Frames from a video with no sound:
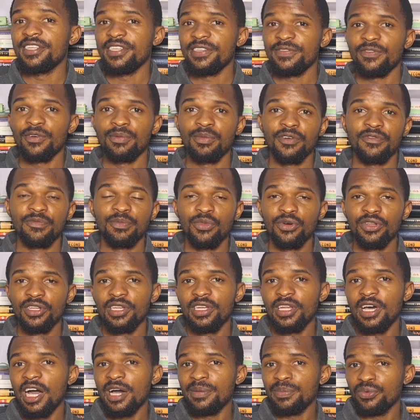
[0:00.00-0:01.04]
This form of
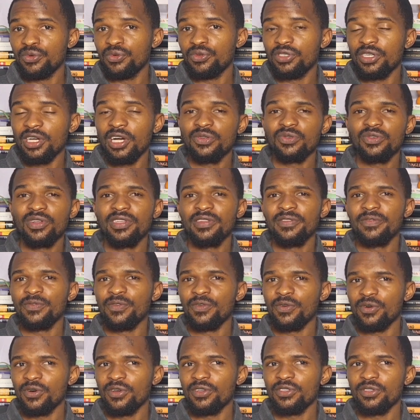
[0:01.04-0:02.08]
modern approach actually
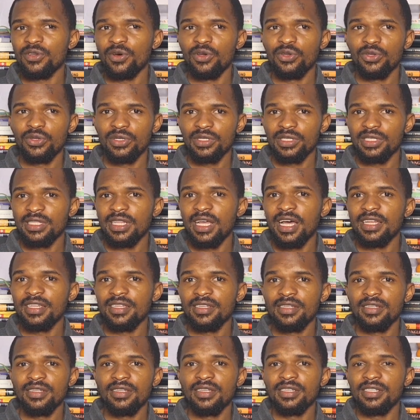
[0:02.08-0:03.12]
focuses on
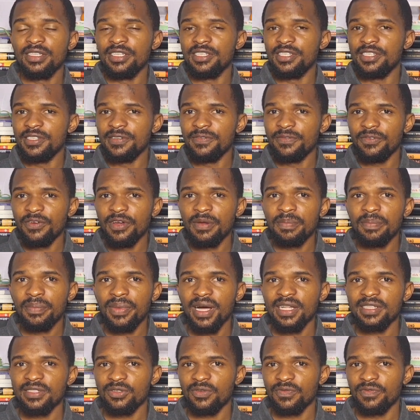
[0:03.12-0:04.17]
understanding the different
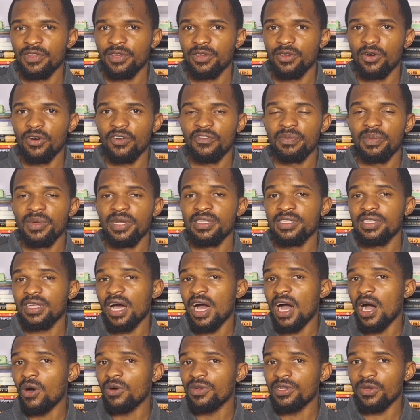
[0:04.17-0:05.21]
parts of the government,
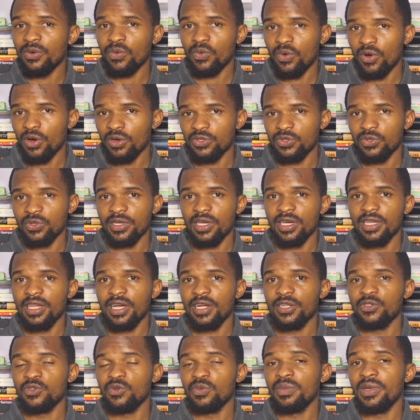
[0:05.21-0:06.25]
how they work
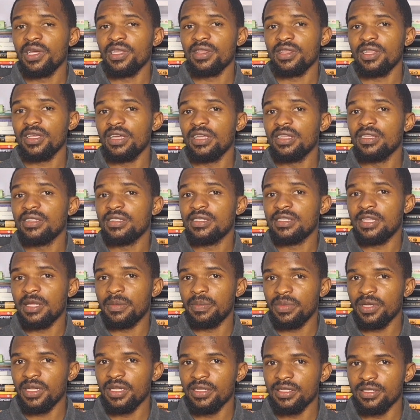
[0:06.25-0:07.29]
together to maintain
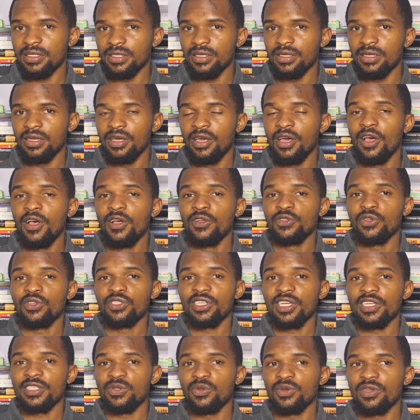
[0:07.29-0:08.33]
stability,
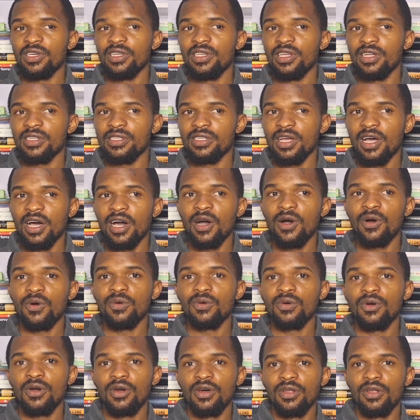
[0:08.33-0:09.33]
such as looking at how